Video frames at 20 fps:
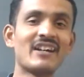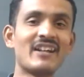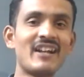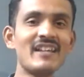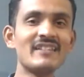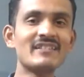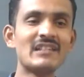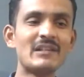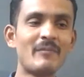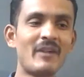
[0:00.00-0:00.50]
in a
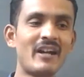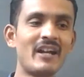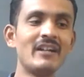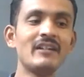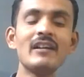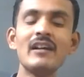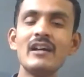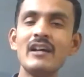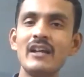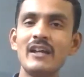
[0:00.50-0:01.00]
grey
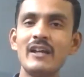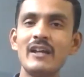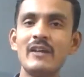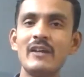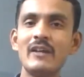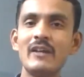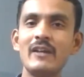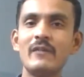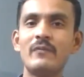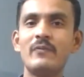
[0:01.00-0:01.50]
cement,
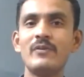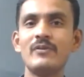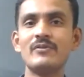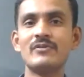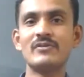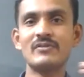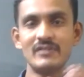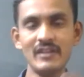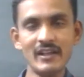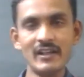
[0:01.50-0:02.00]
if you
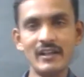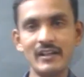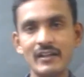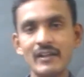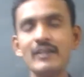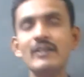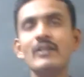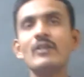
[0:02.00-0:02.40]
sold,